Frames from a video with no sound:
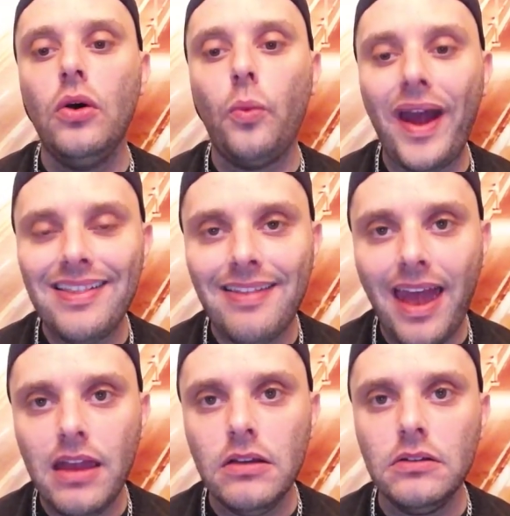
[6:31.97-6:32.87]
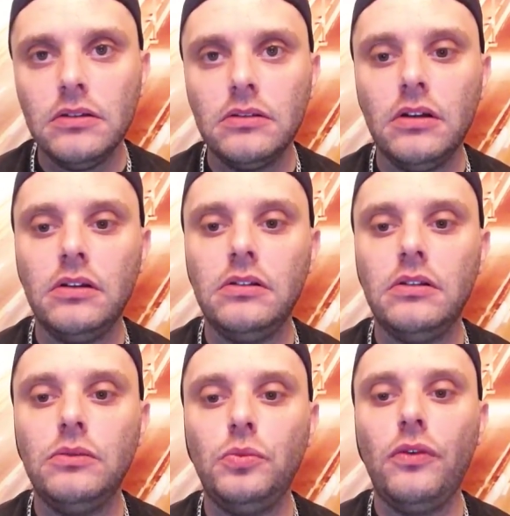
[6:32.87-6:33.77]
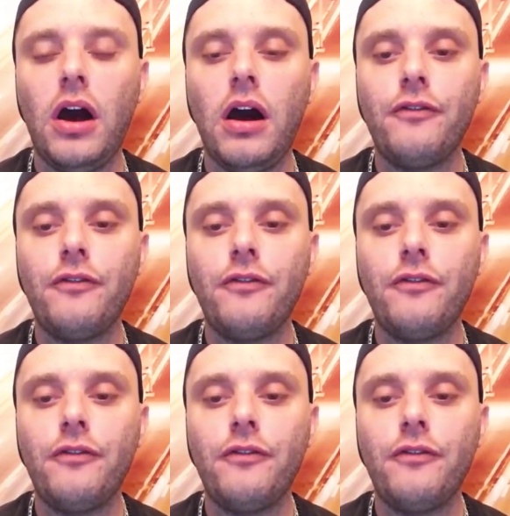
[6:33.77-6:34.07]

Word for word: Wednesday uh,